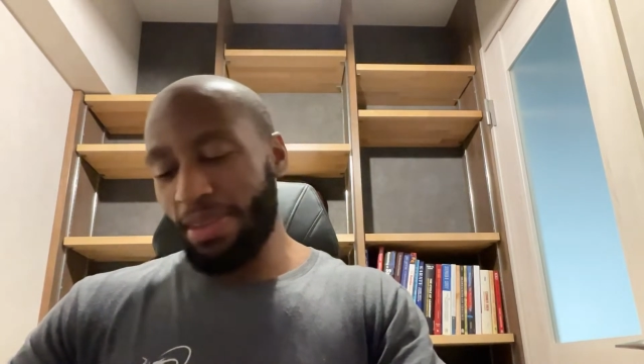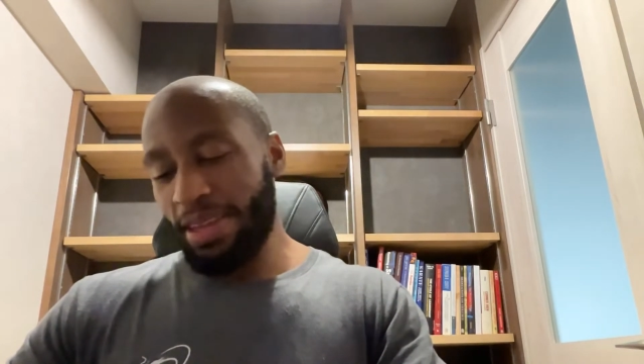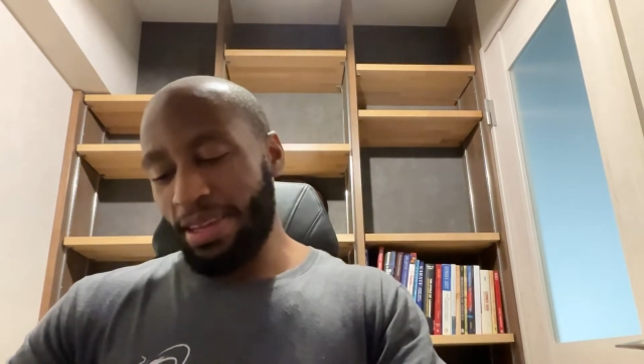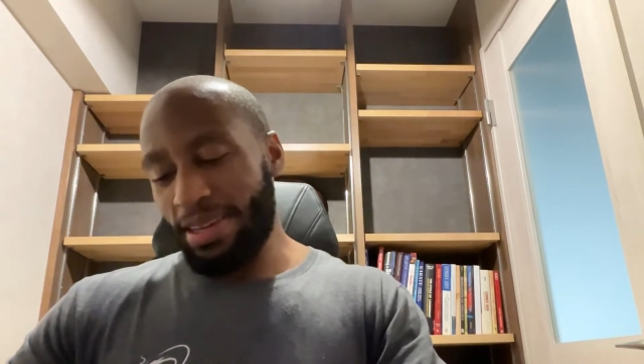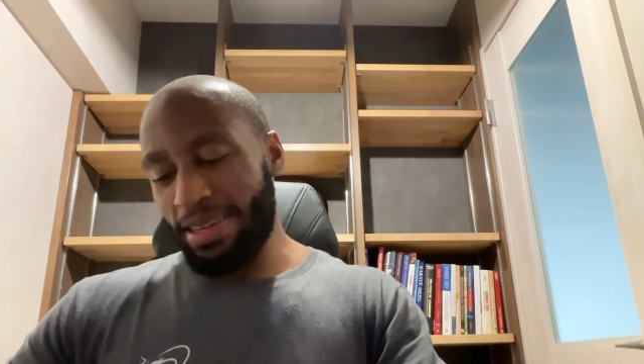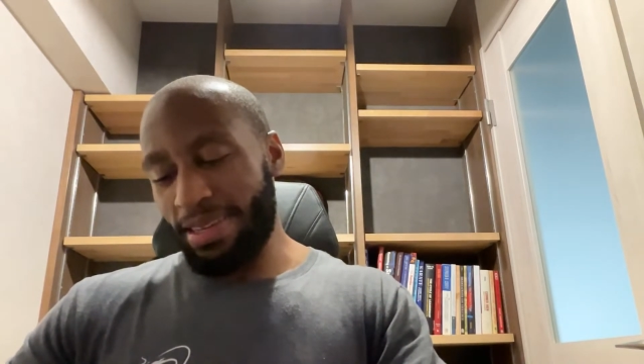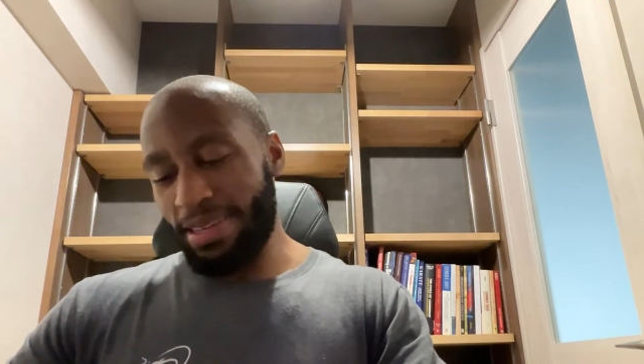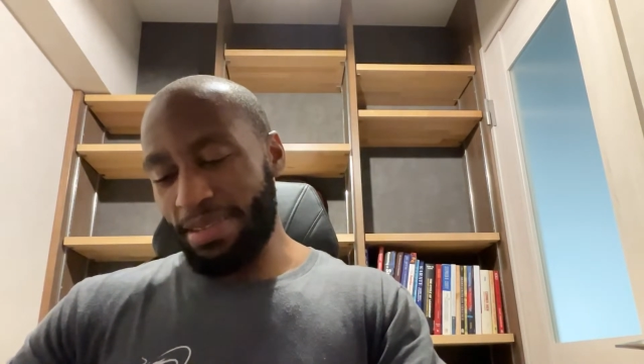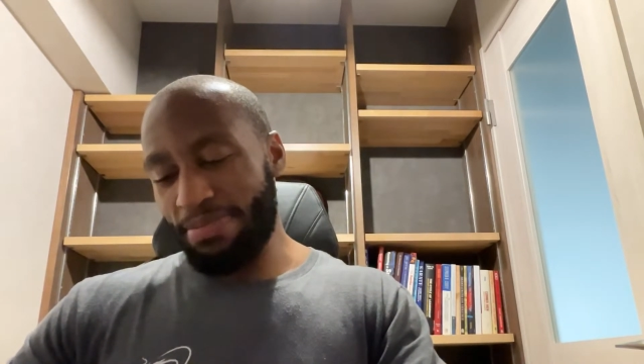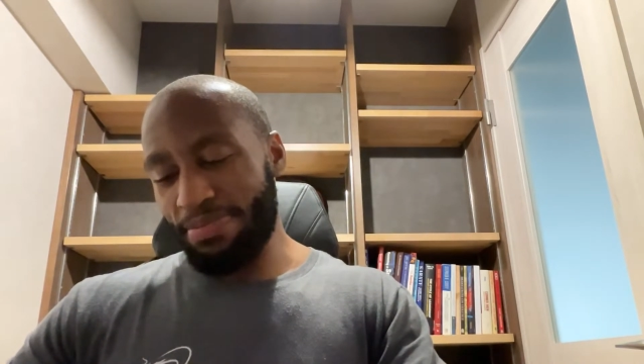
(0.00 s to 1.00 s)

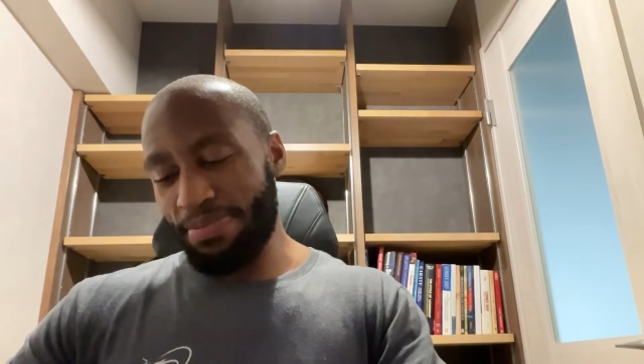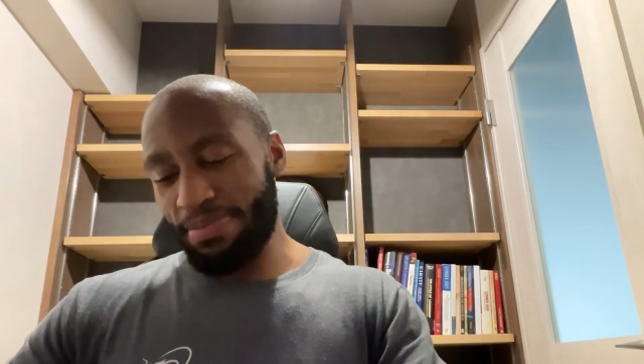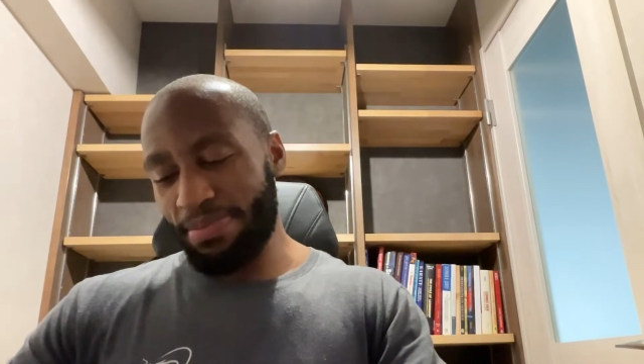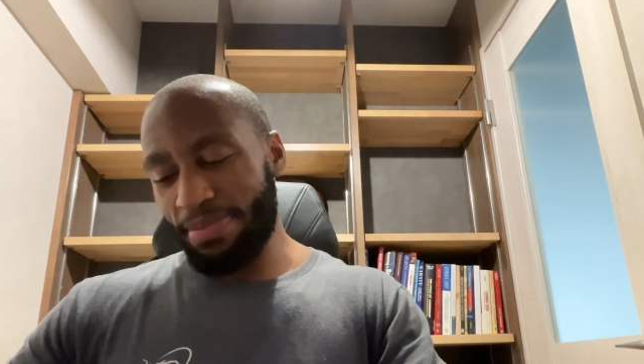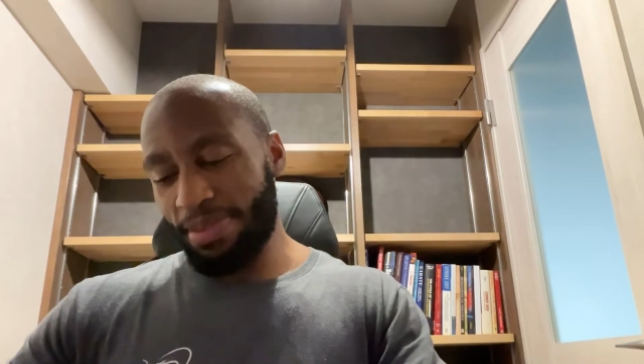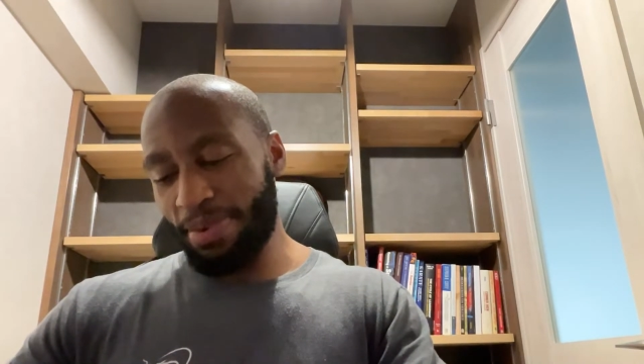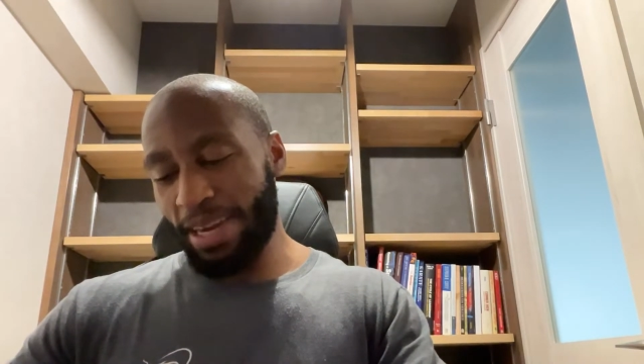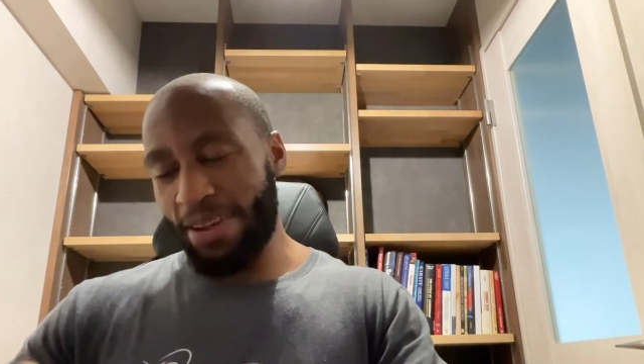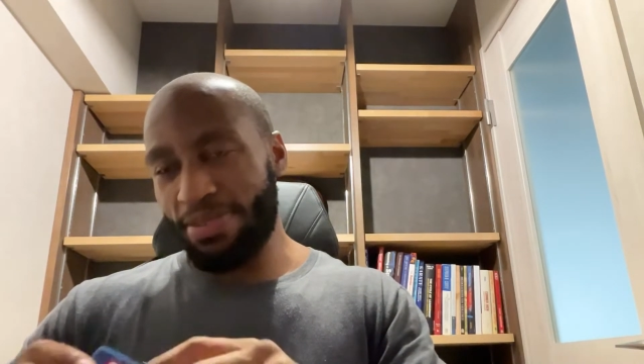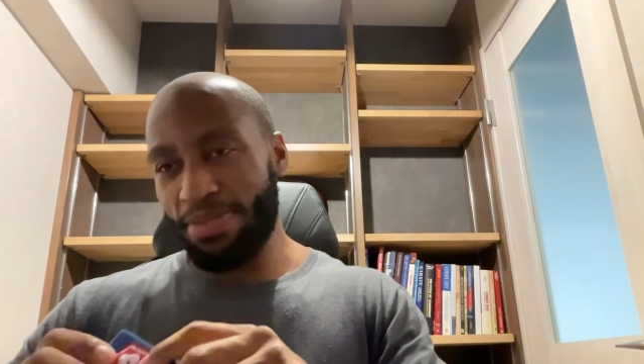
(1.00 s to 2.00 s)
might
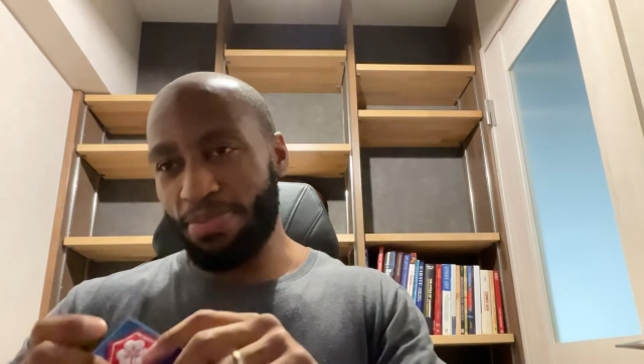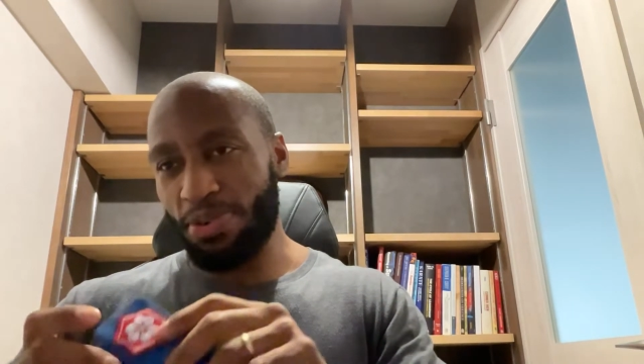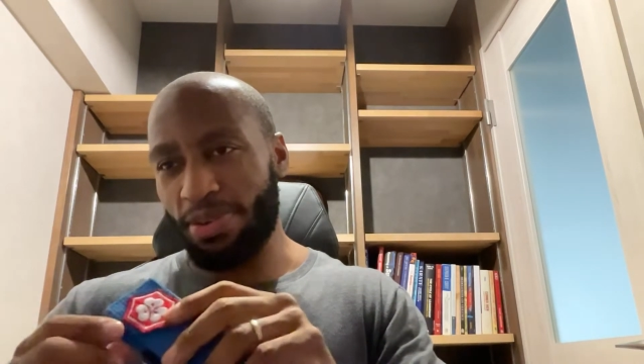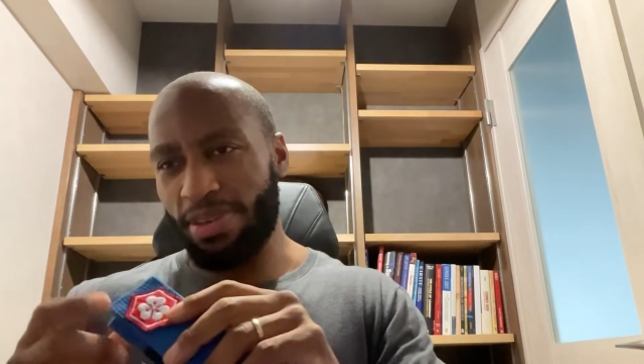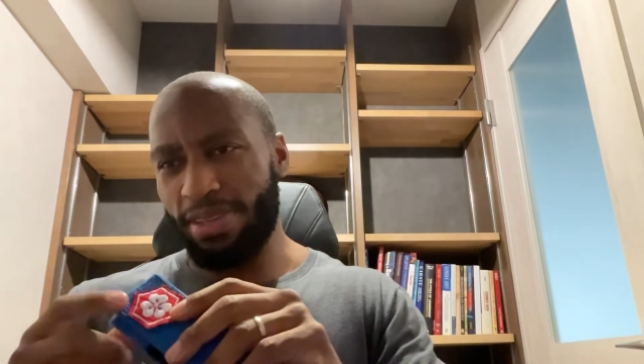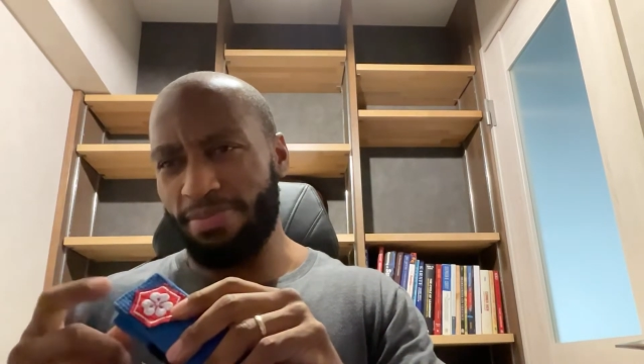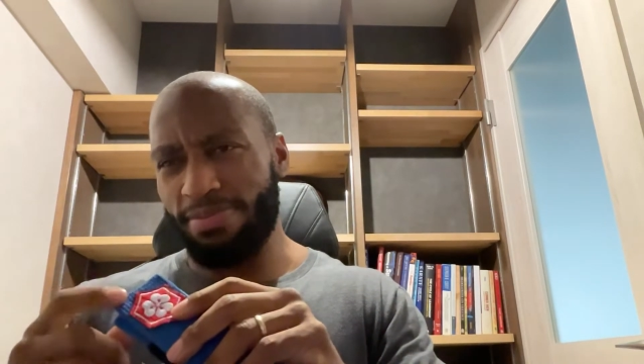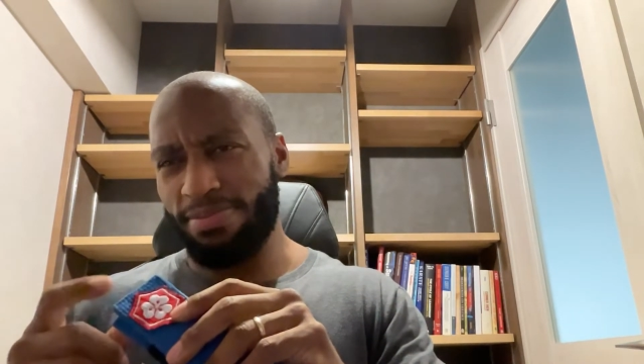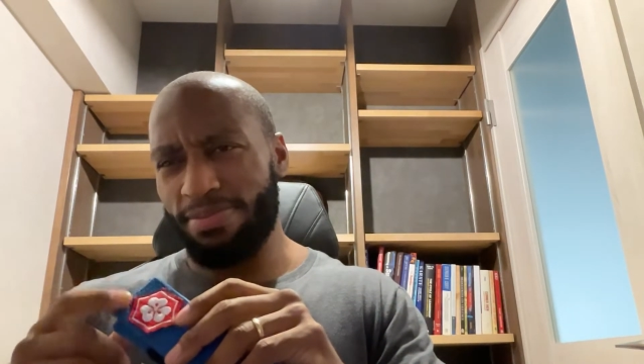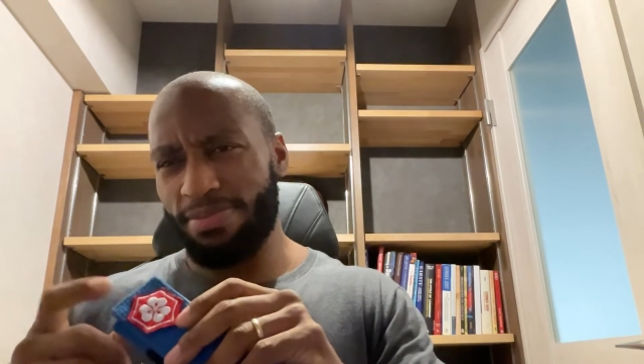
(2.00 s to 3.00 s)
have to work on